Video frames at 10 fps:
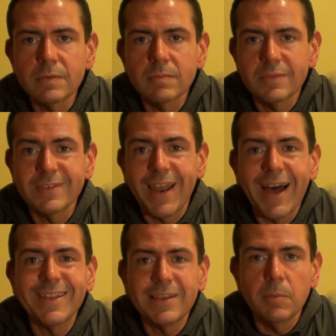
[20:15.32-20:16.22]

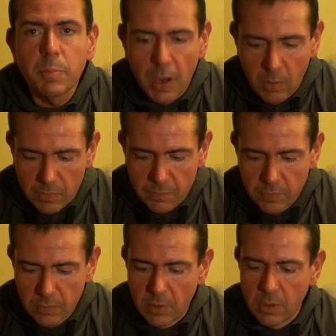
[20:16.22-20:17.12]
slightly
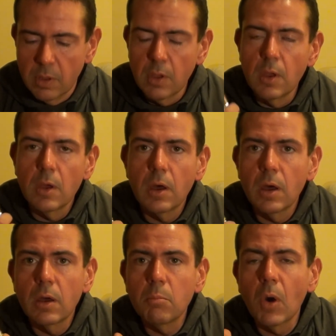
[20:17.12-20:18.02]
powerful
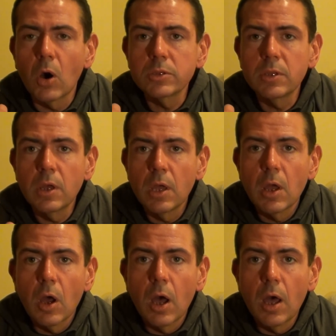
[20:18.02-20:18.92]
mod,
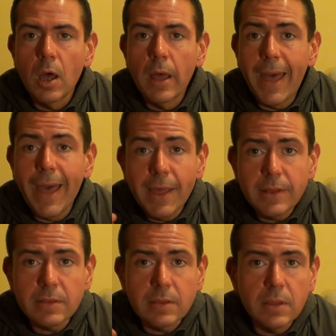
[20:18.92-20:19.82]

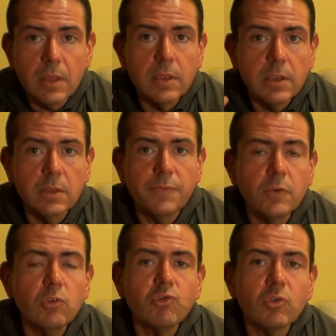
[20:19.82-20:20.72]
and in the
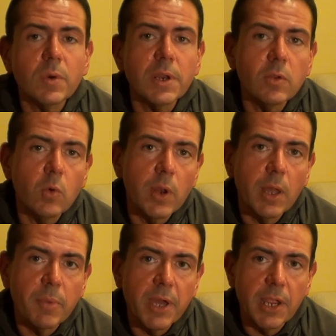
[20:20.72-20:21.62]
future, when you will
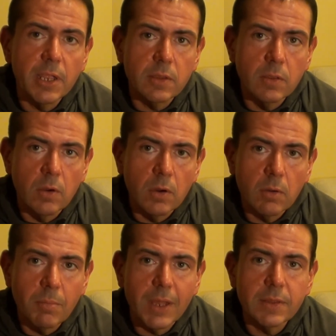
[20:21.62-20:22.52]
upgrade
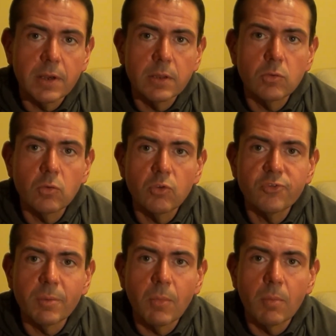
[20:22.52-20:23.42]
your battery to
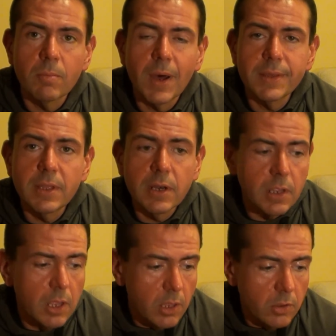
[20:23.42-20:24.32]
Subohm battery,
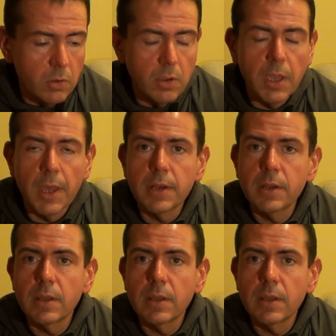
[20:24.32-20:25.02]
you can